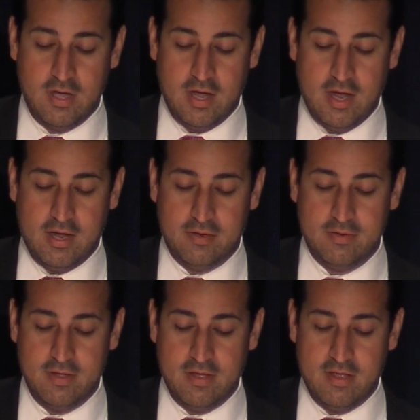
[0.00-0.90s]
Uh,
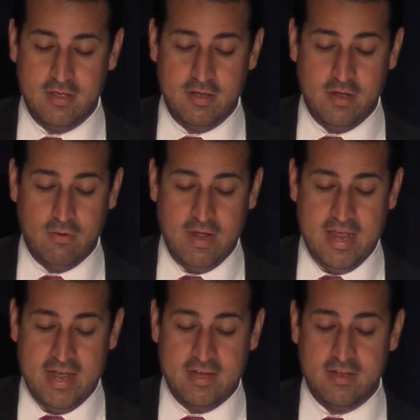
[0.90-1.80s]
you know,
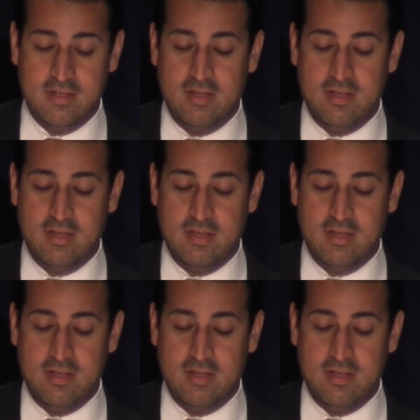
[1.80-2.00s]
and